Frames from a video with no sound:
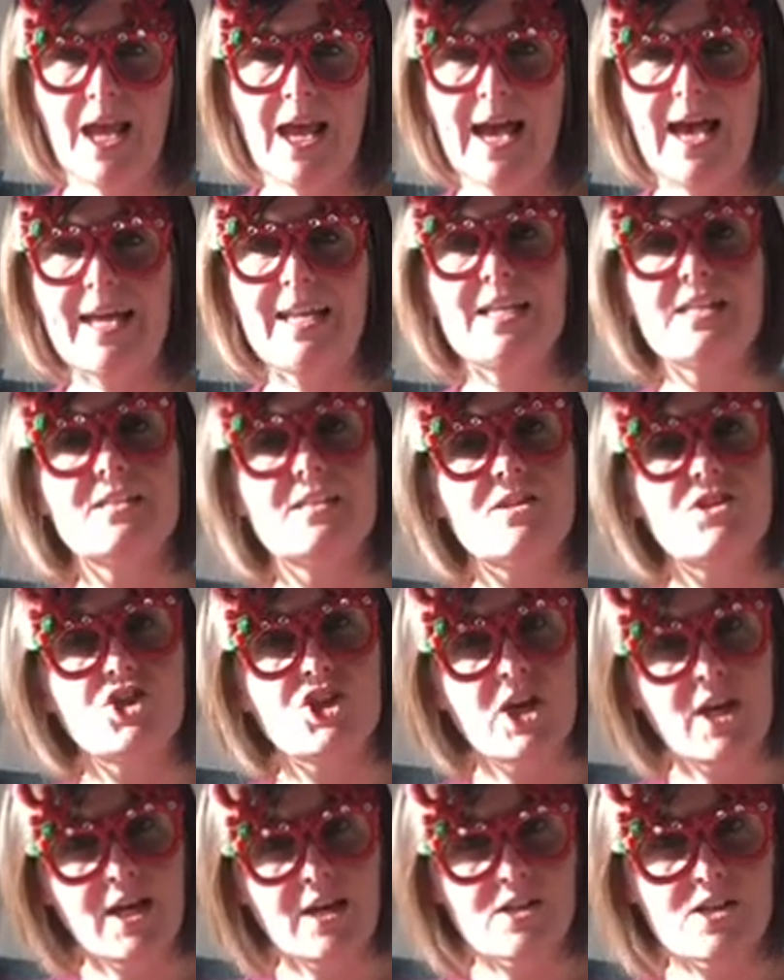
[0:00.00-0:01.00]
and it's the
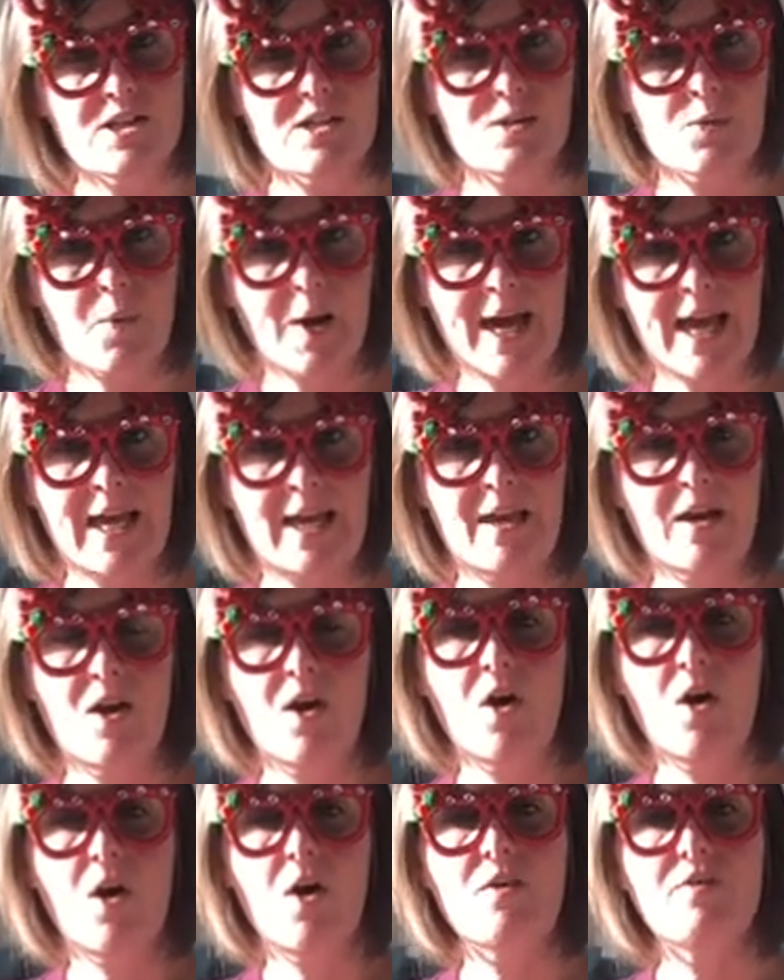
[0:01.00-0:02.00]
church's way
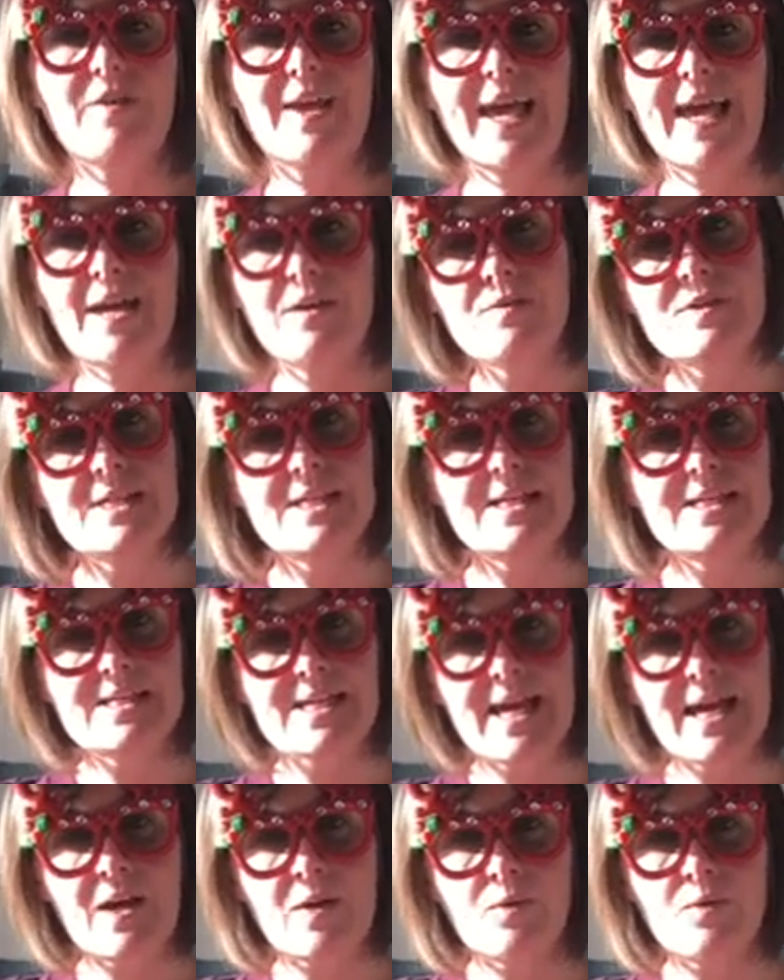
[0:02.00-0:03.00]
of counting
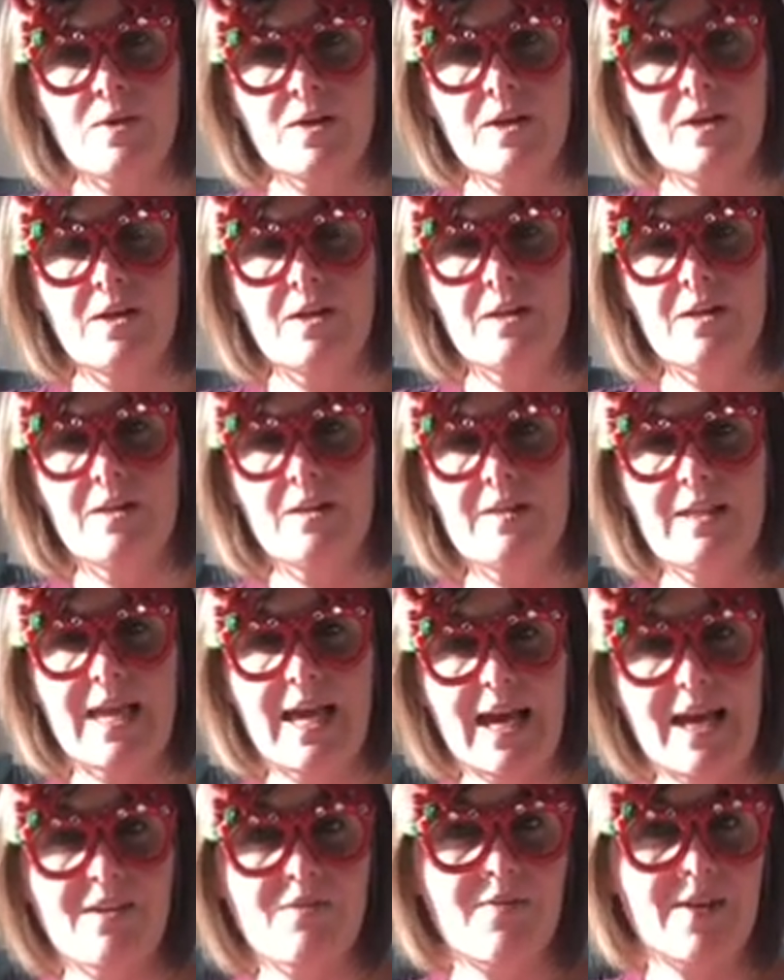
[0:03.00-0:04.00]
down the
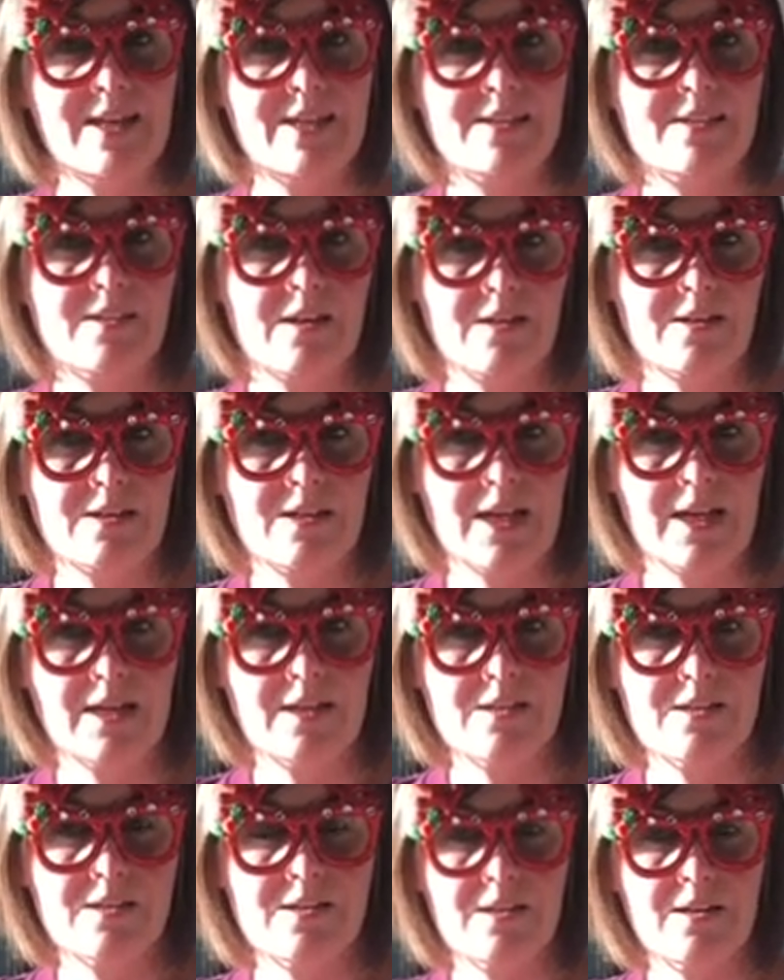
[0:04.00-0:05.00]
Advent
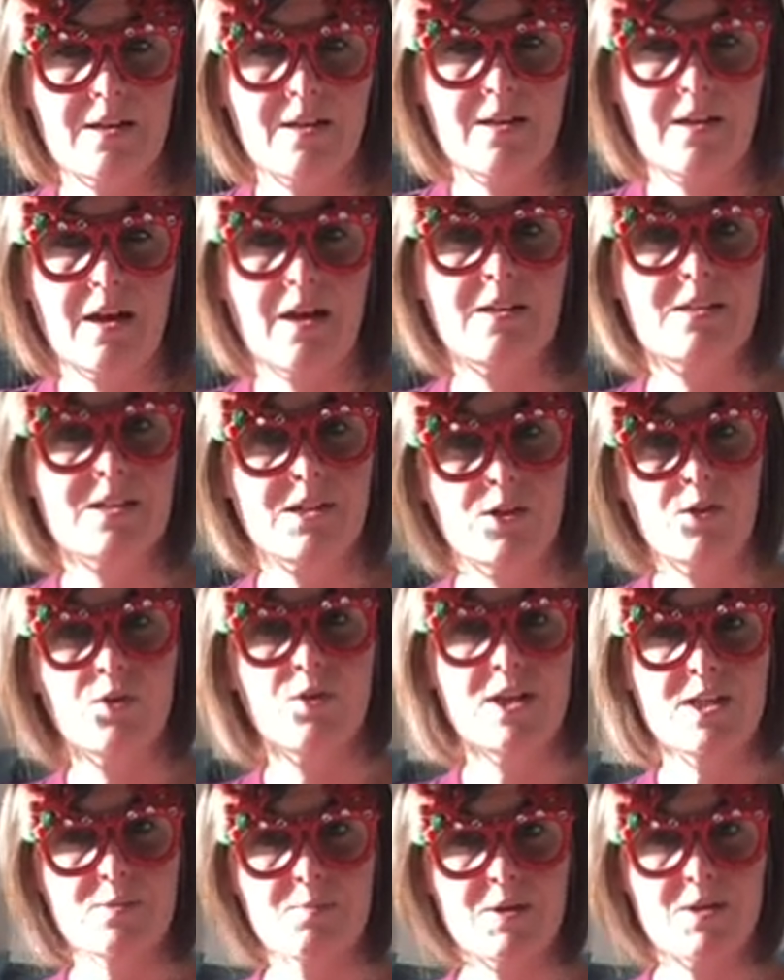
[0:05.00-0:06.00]
Sundays until
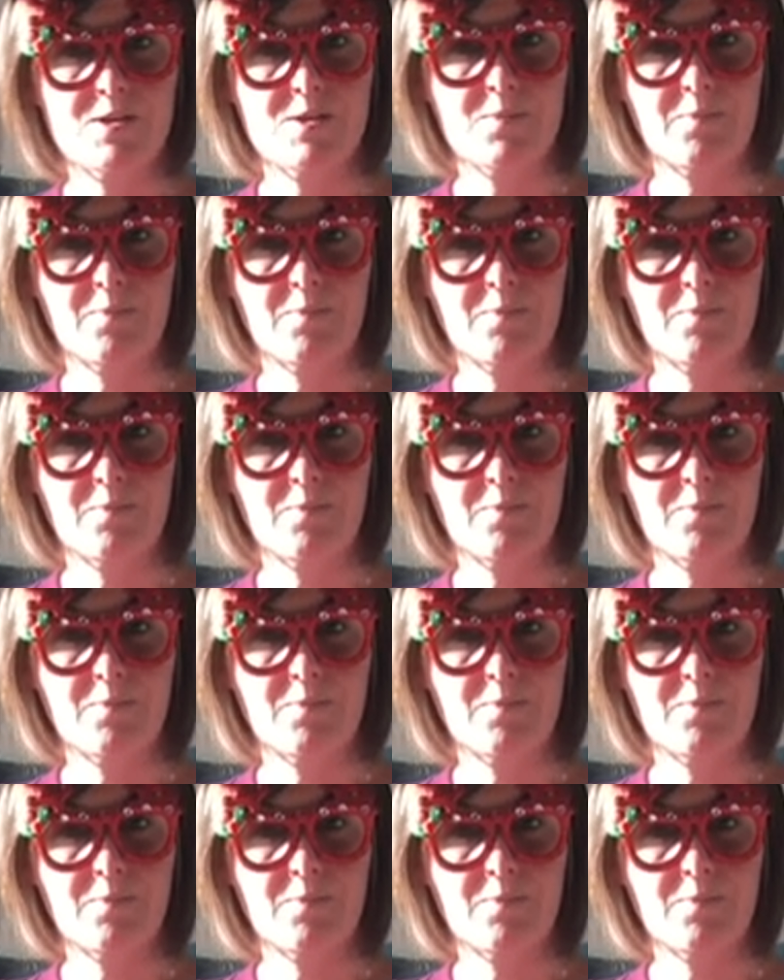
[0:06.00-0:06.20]
Christmas.